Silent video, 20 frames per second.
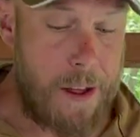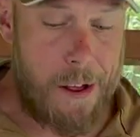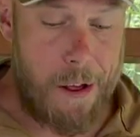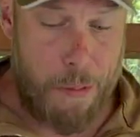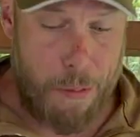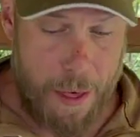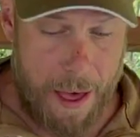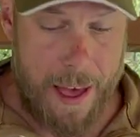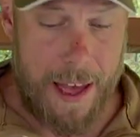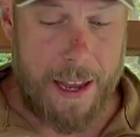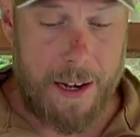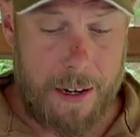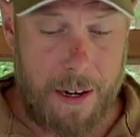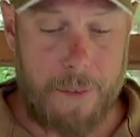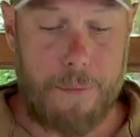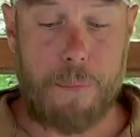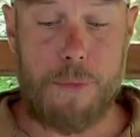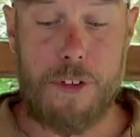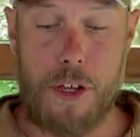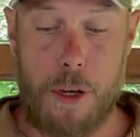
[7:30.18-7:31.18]
then
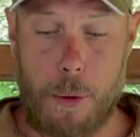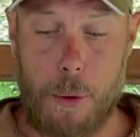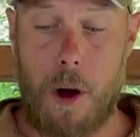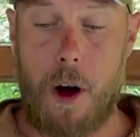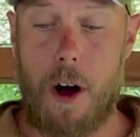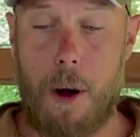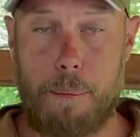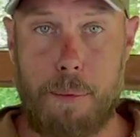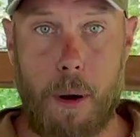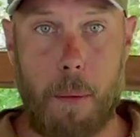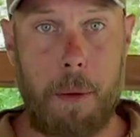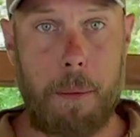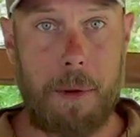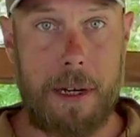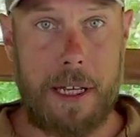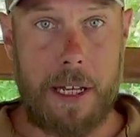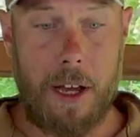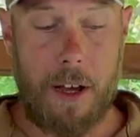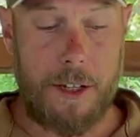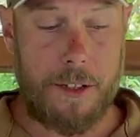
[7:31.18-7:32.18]
you are
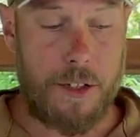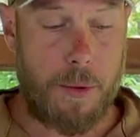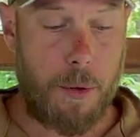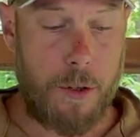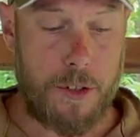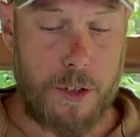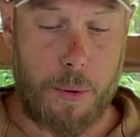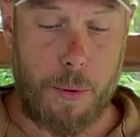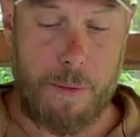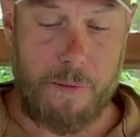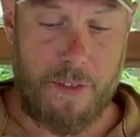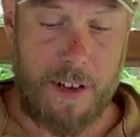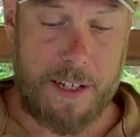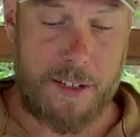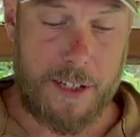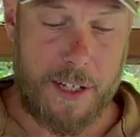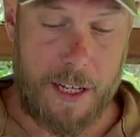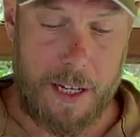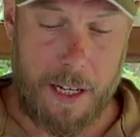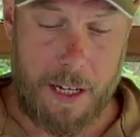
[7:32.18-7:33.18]
probably going to want to
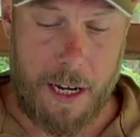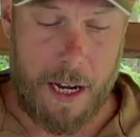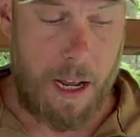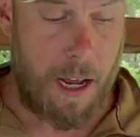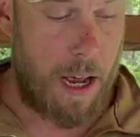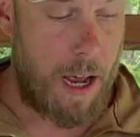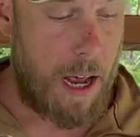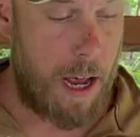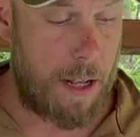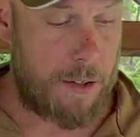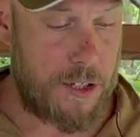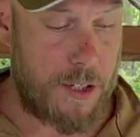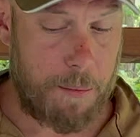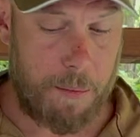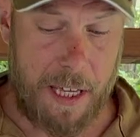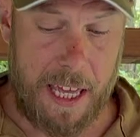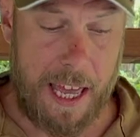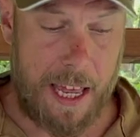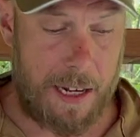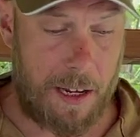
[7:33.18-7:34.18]
invest in some
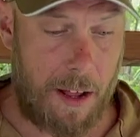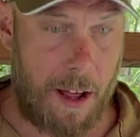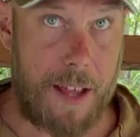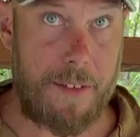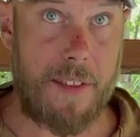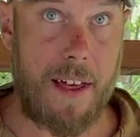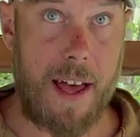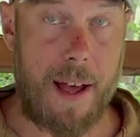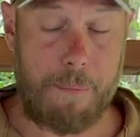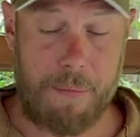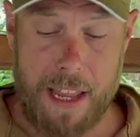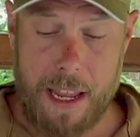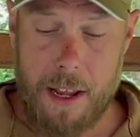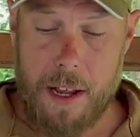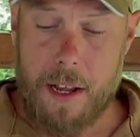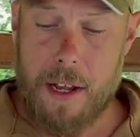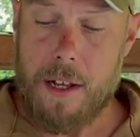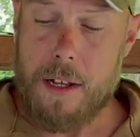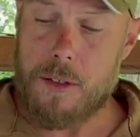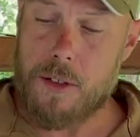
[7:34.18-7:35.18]
kit like that.
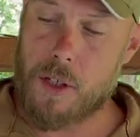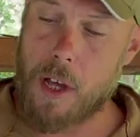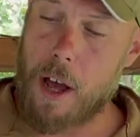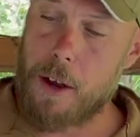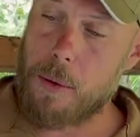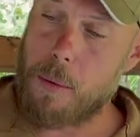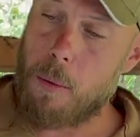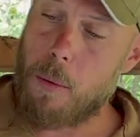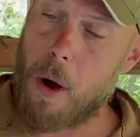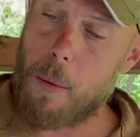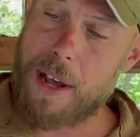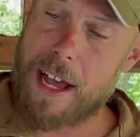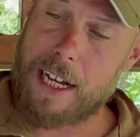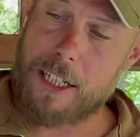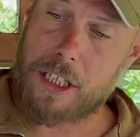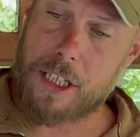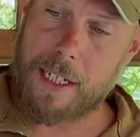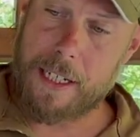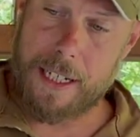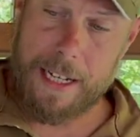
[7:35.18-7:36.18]
So what we
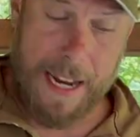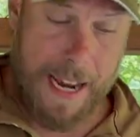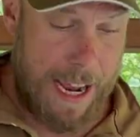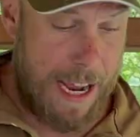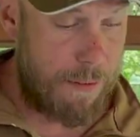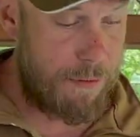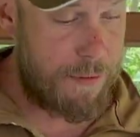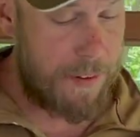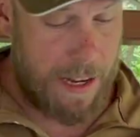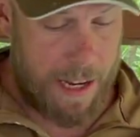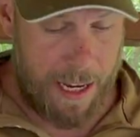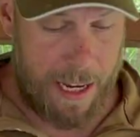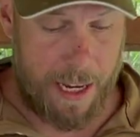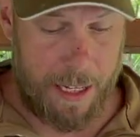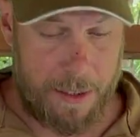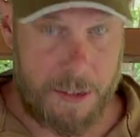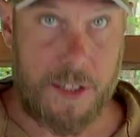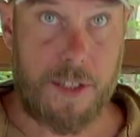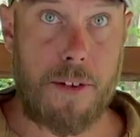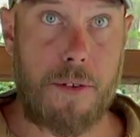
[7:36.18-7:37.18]
actually have
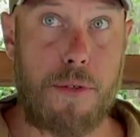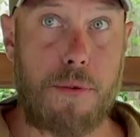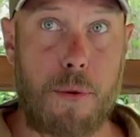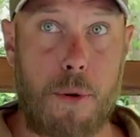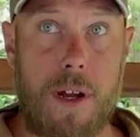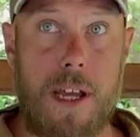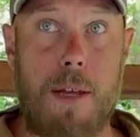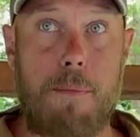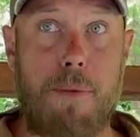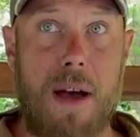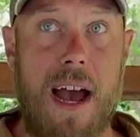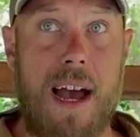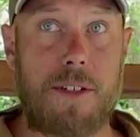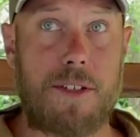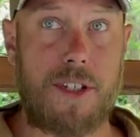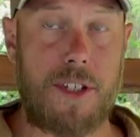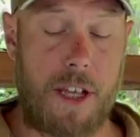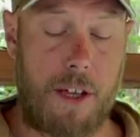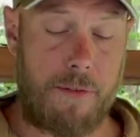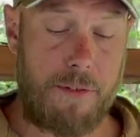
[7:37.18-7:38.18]
is 3
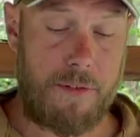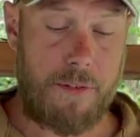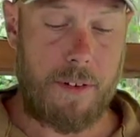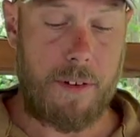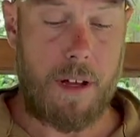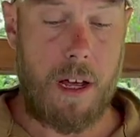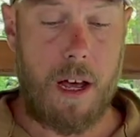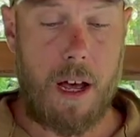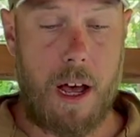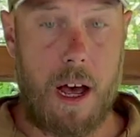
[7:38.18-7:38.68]
passive, 3